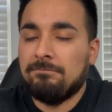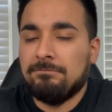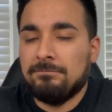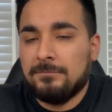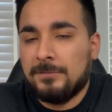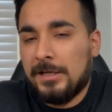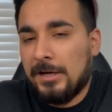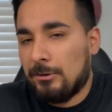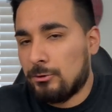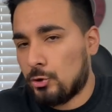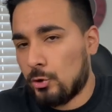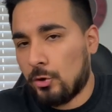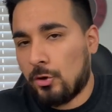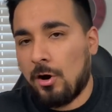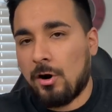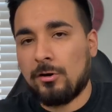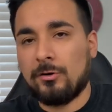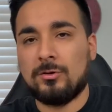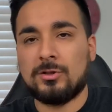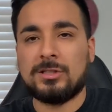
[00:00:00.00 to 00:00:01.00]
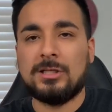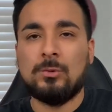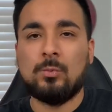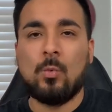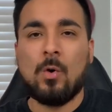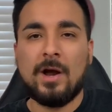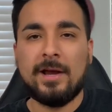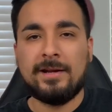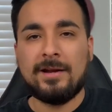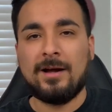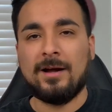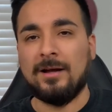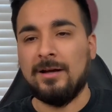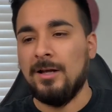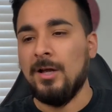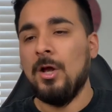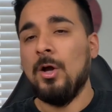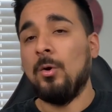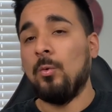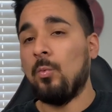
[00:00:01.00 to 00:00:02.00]
the Arizona Cardinals said, why
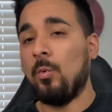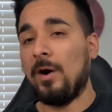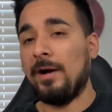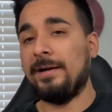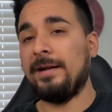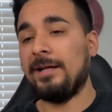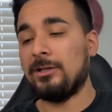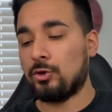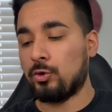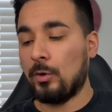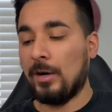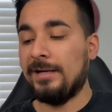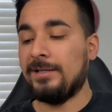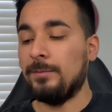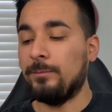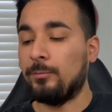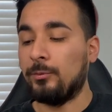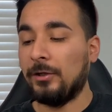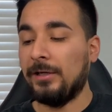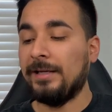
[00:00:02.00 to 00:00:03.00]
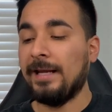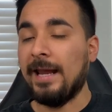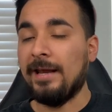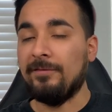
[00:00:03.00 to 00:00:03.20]
not? Why not try to bring a